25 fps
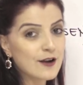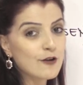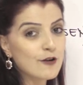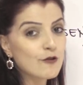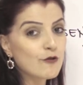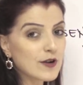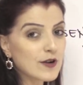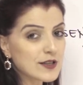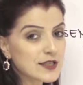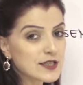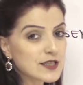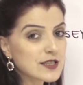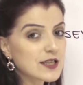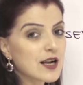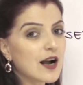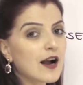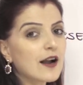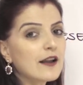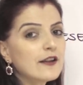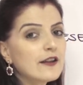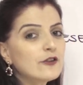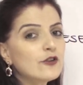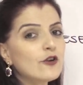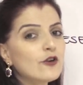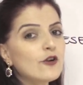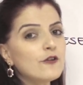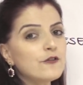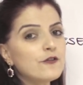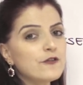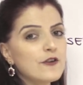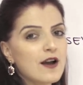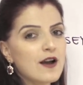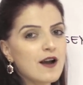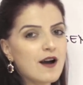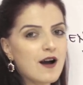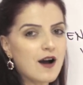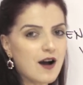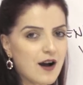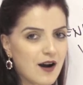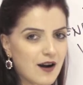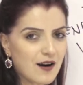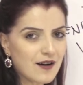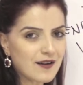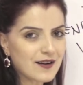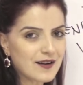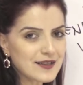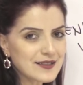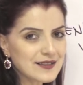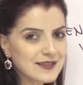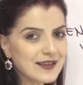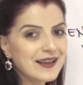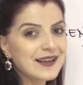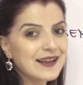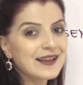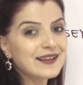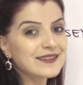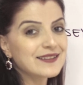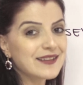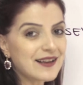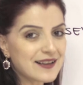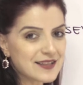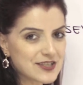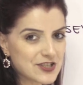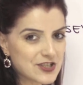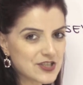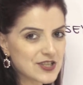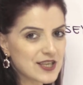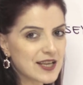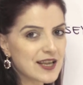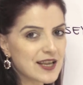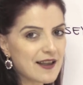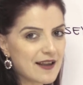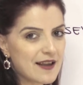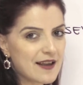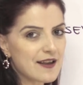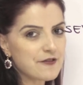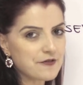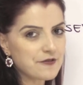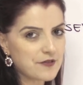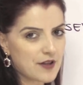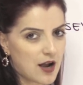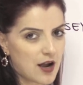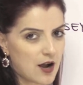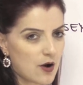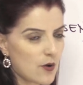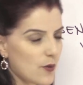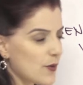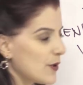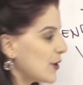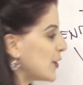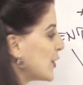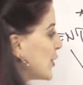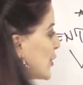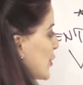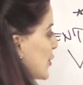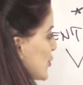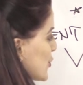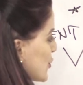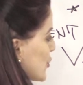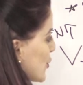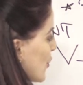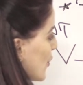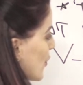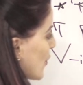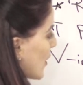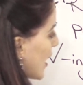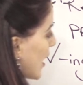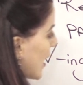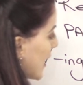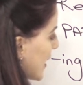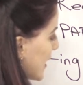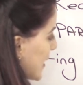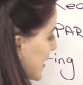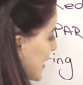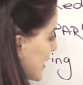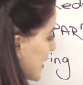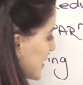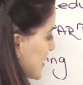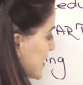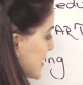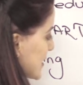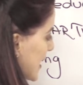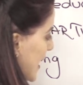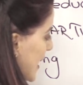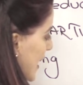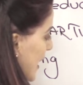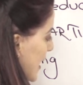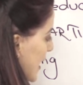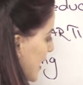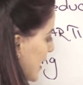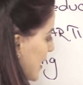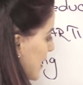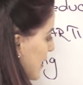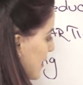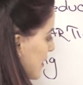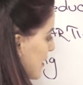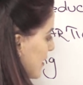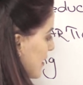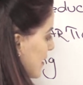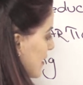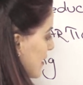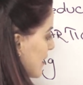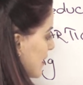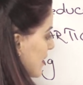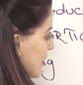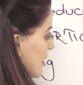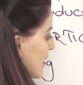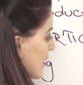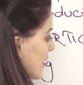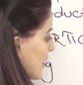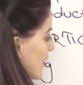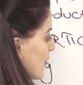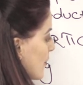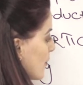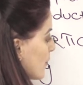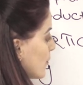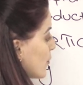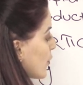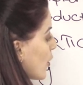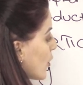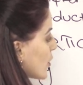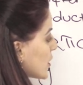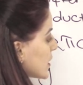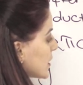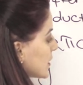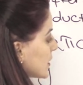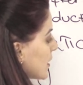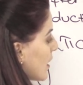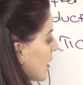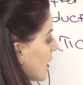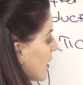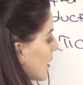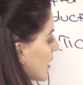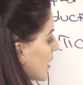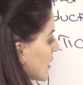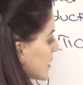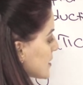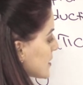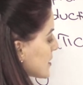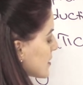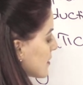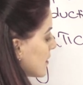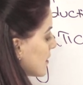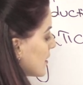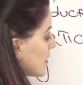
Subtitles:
What kind of heart does she have now? So I can say broken heart.